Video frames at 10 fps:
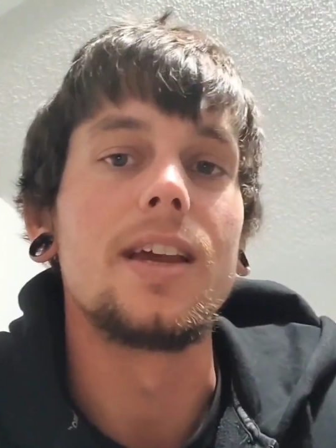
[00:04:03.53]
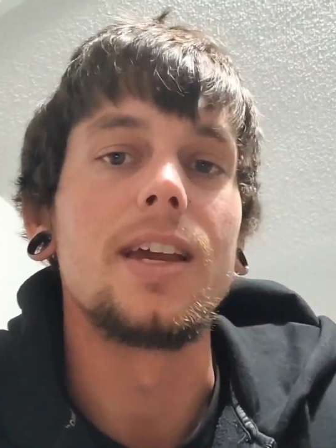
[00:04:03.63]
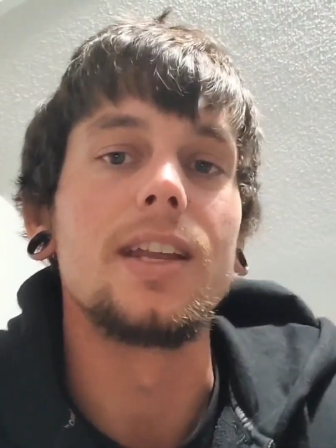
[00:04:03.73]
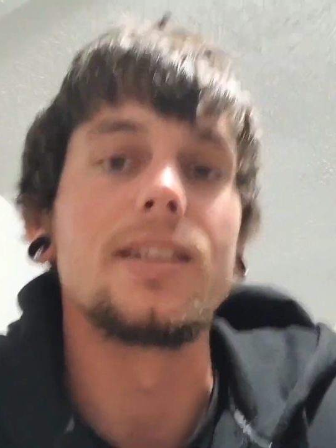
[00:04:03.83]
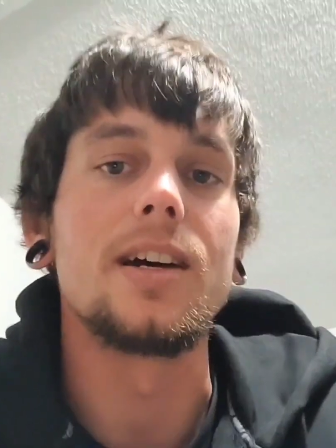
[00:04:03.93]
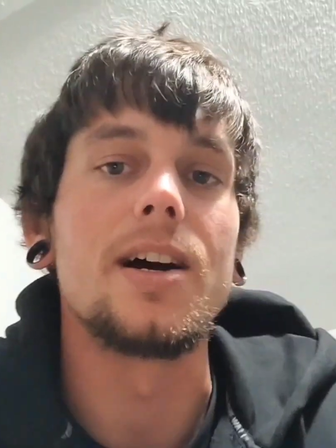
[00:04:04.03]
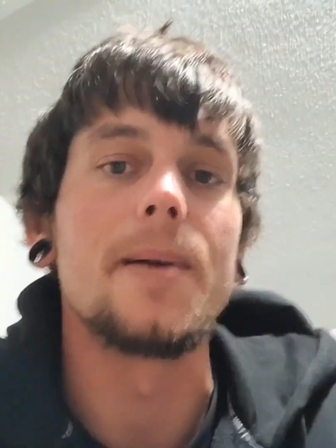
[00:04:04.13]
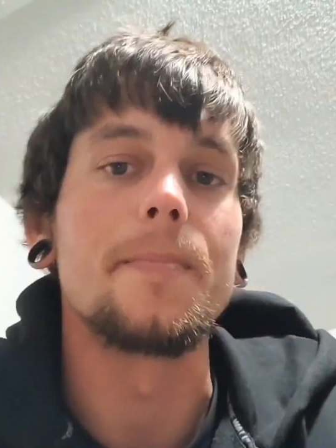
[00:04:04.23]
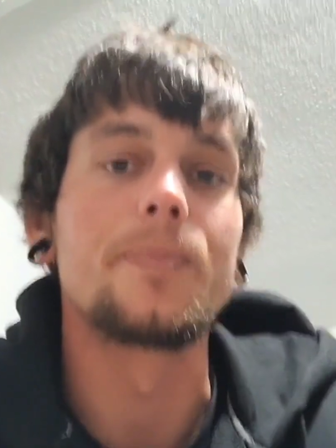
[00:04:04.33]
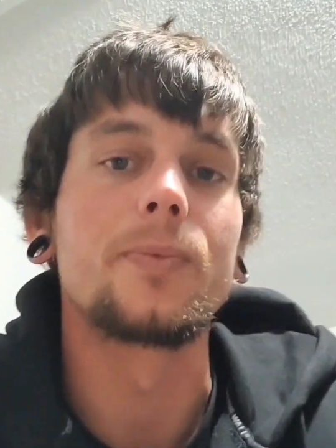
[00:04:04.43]
and
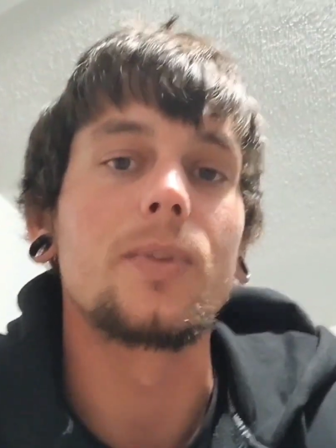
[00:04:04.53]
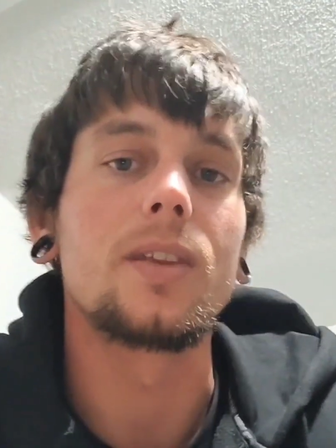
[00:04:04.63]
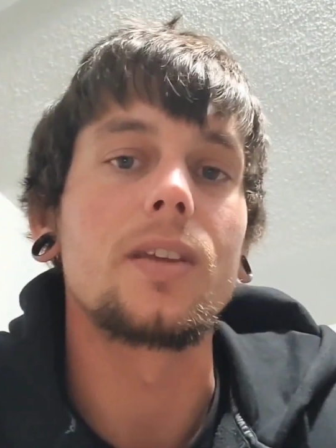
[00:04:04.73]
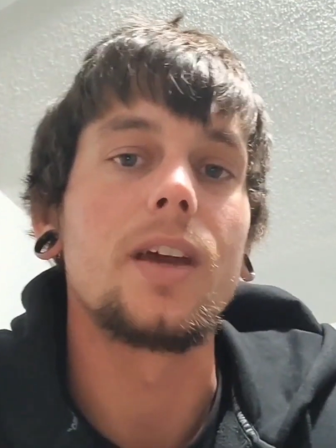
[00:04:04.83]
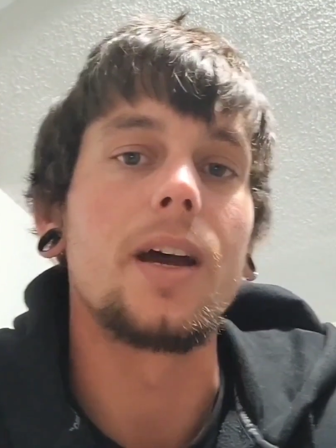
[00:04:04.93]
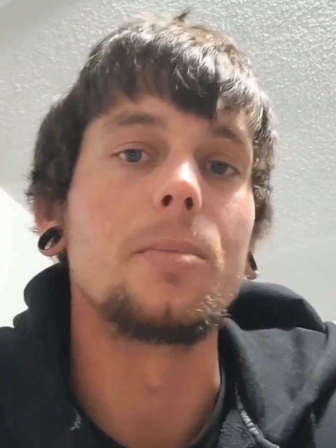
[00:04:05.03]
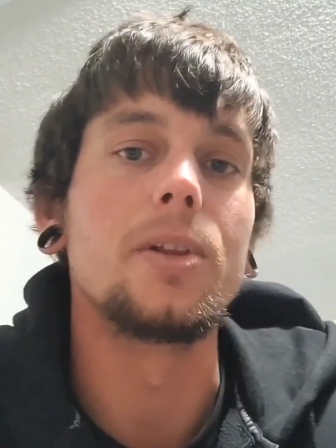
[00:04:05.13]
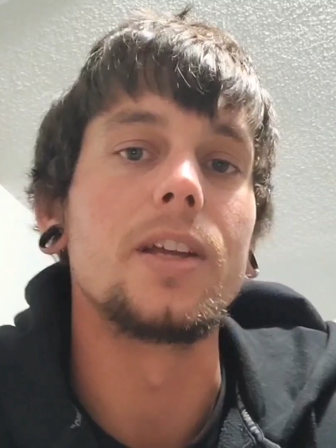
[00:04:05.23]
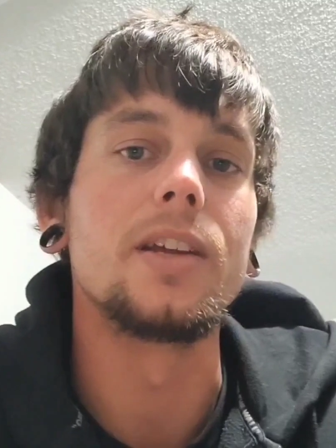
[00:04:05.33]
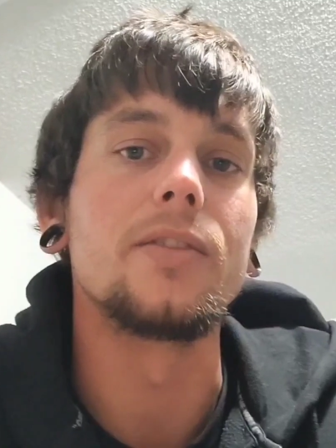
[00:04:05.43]
I
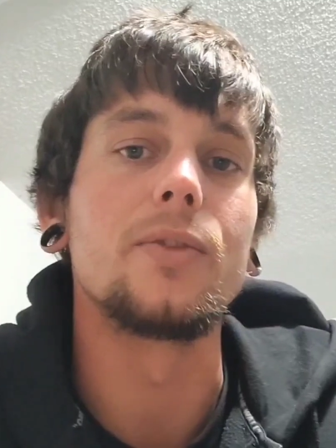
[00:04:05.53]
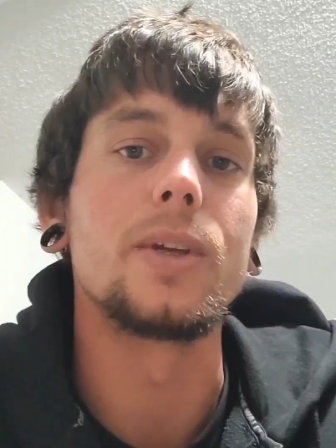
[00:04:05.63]
believe